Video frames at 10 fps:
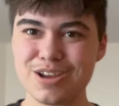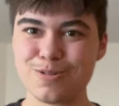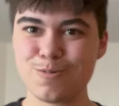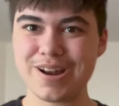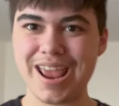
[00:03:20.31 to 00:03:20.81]

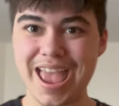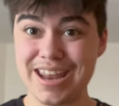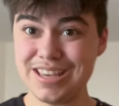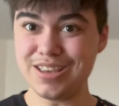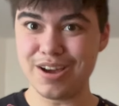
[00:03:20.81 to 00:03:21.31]
when
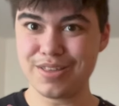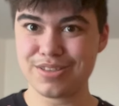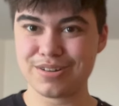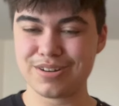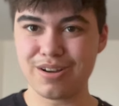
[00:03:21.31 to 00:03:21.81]
any
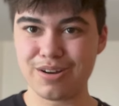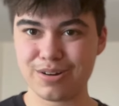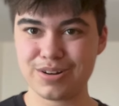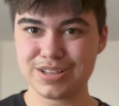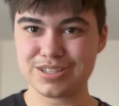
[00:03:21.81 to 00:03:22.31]
other
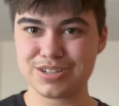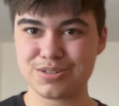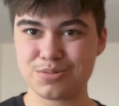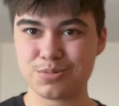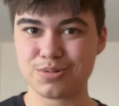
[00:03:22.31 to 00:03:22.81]
artist
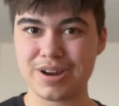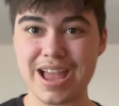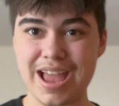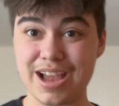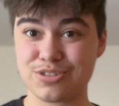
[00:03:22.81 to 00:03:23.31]
or
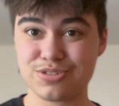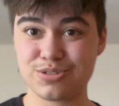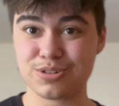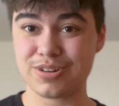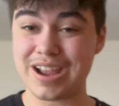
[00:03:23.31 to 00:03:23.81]

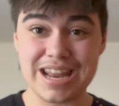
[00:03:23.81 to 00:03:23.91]
actor,